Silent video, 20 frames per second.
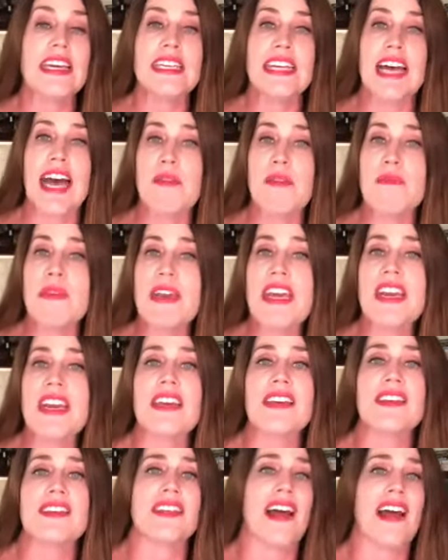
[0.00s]

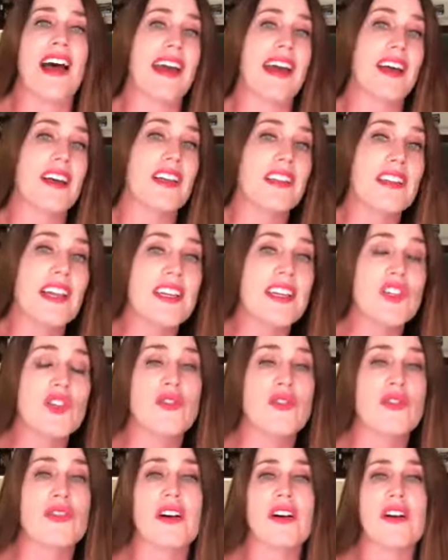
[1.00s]
diabetes and high
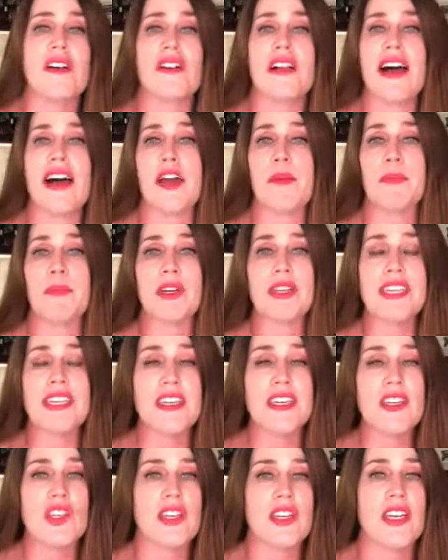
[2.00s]
cholesterol,
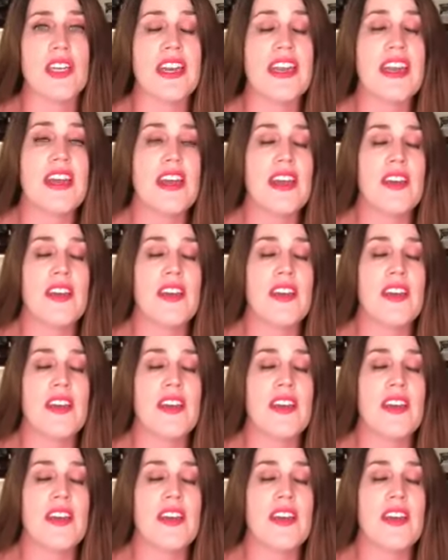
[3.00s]
hypertension.